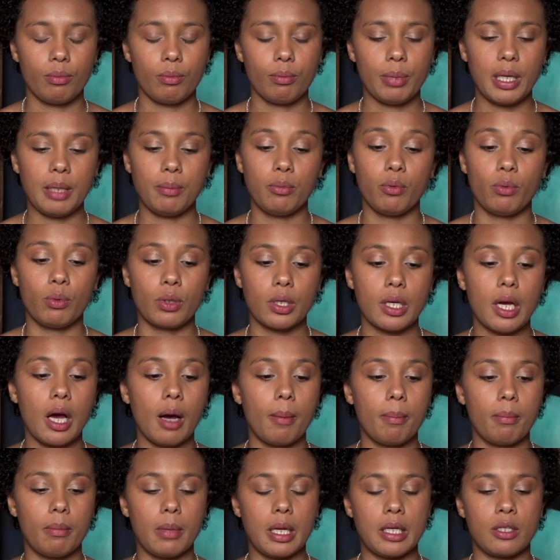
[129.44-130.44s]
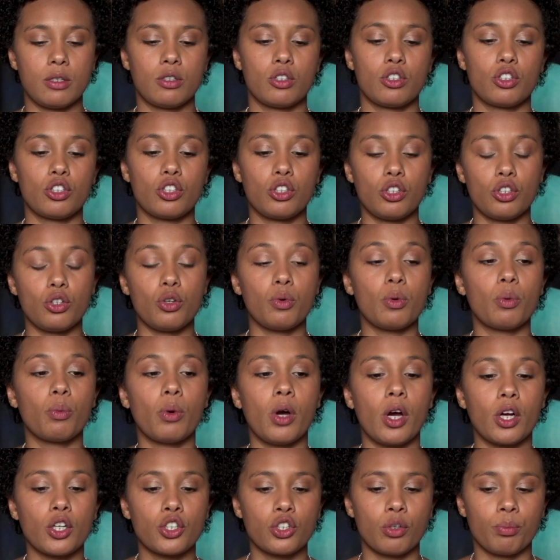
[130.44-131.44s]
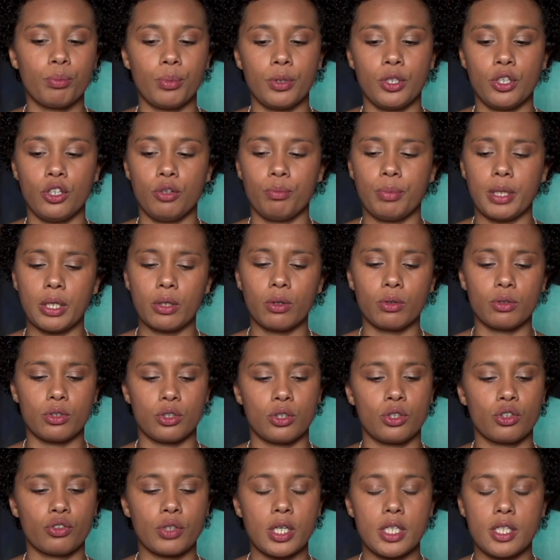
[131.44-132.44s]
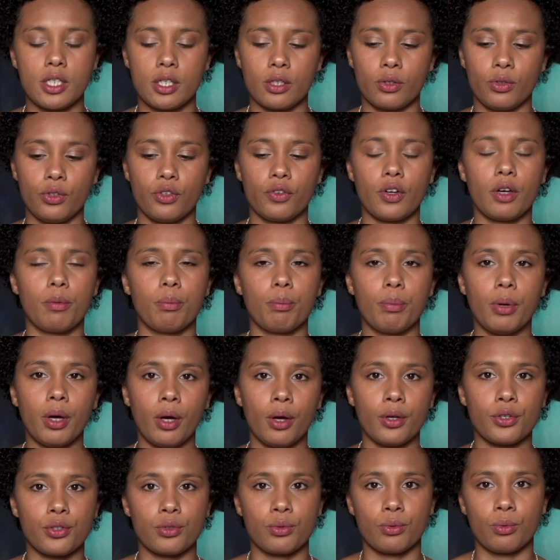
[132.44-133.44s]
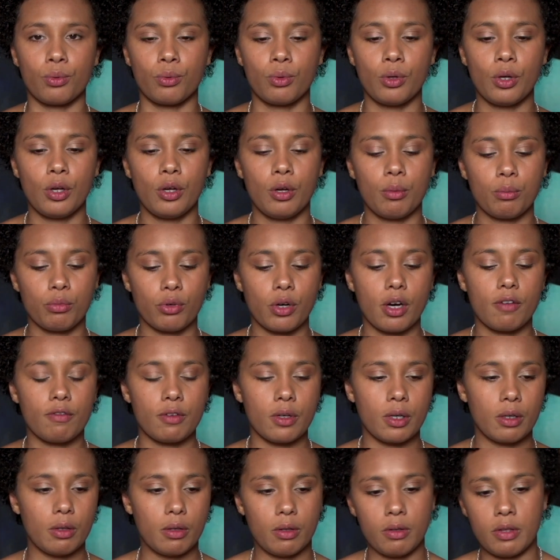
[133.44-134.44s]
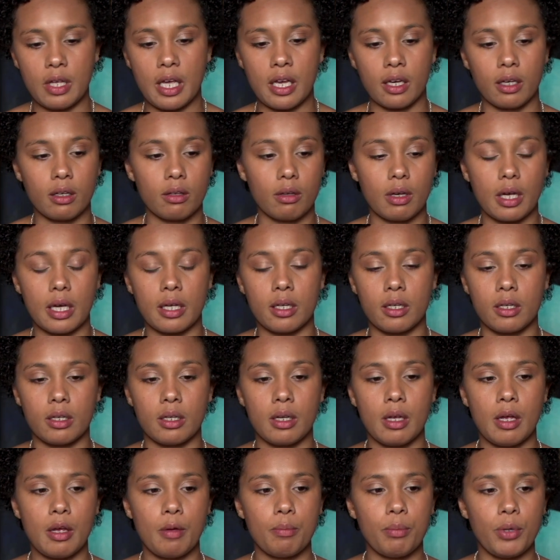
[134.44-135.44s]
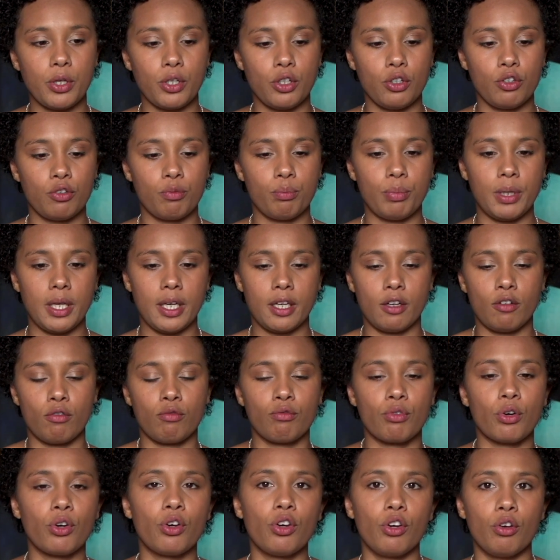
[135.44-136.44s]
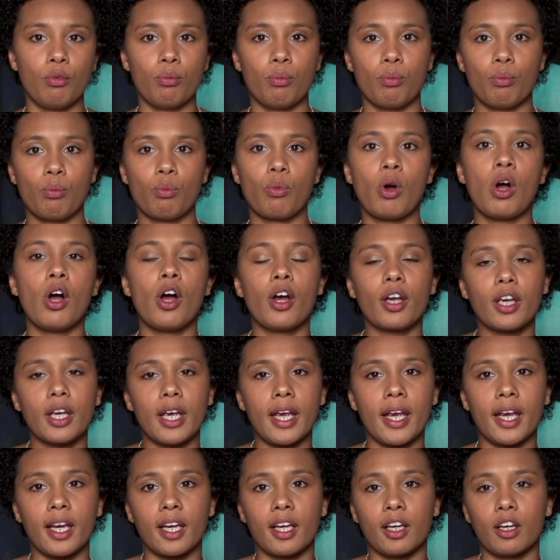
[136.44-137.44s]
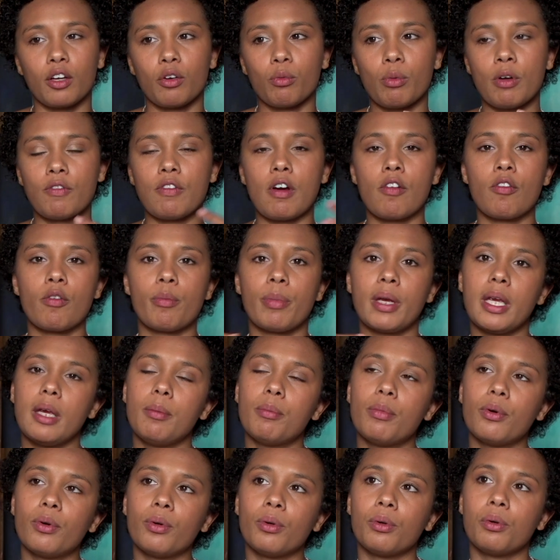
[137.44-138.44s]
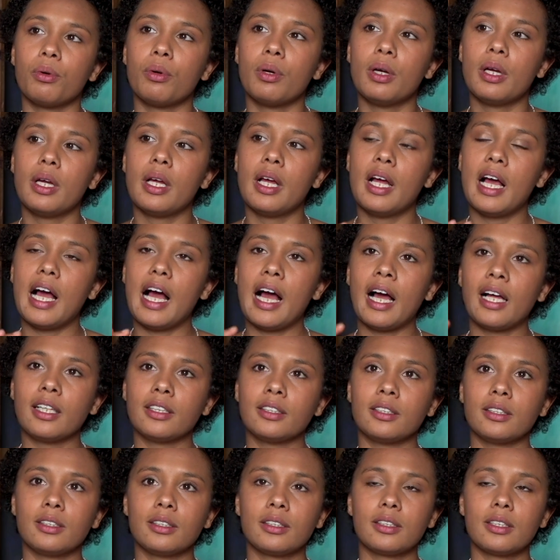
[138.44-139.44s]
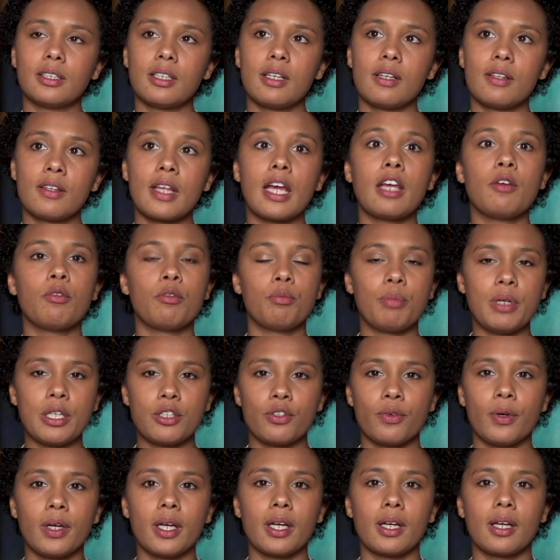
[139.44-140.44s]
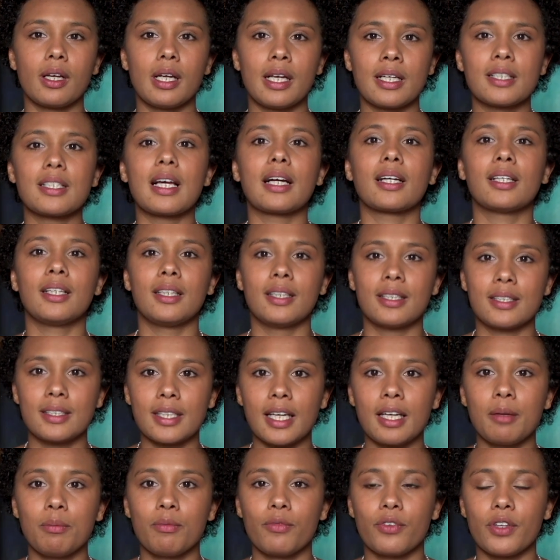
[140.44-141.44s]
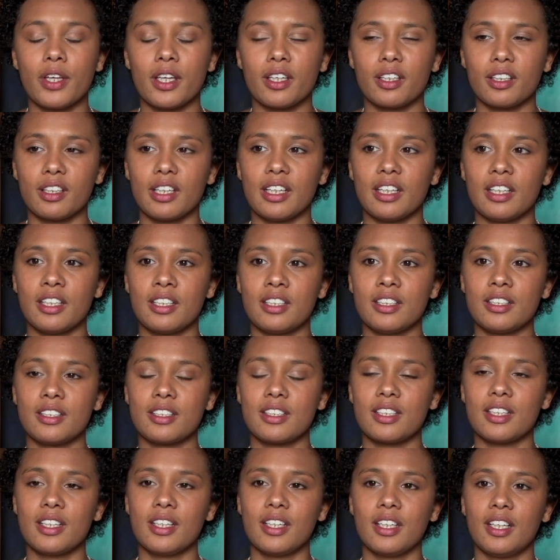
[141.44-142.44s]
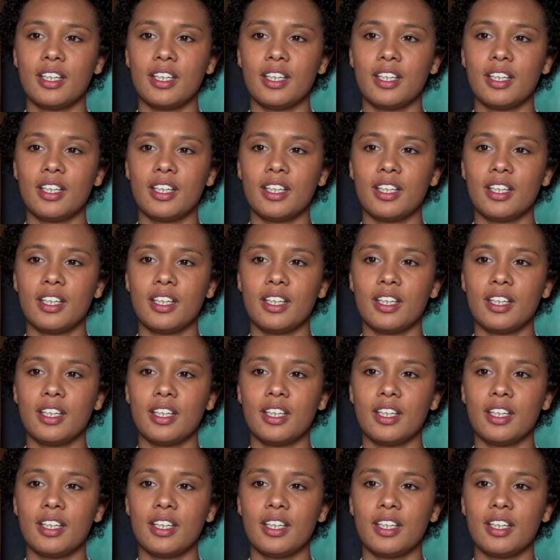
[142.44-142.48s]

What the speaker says: people would come and do a workshop and you'd be concentrating on your own personal private thing, and but you'd be in a room working with other people and they would be doing exactly the same thing, and